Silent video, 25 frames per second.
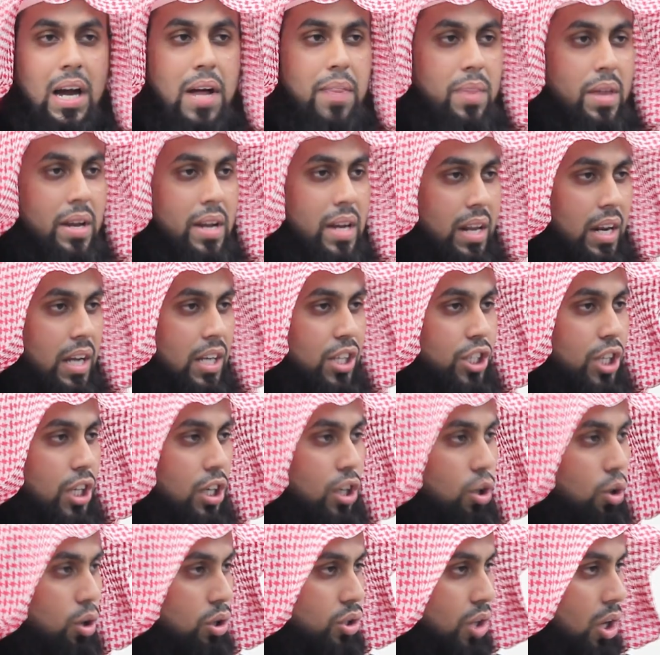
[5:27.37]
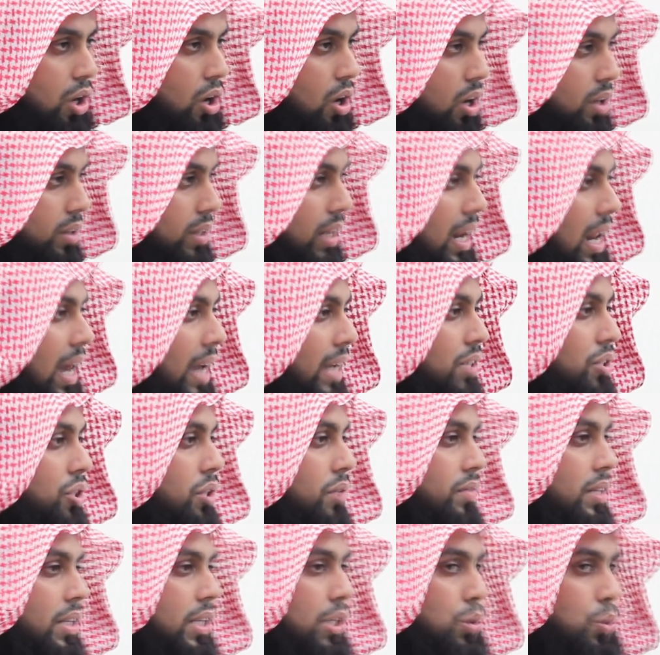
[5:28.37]
The narration goes along the lines
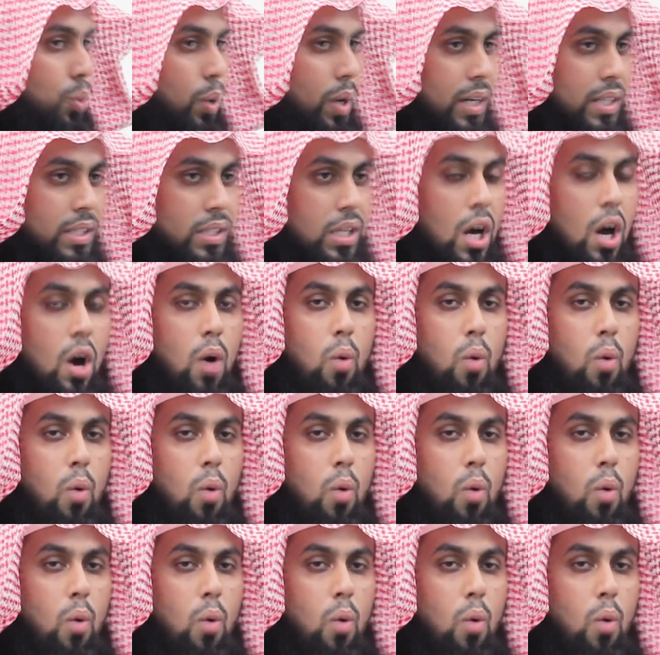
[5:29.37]
of these words.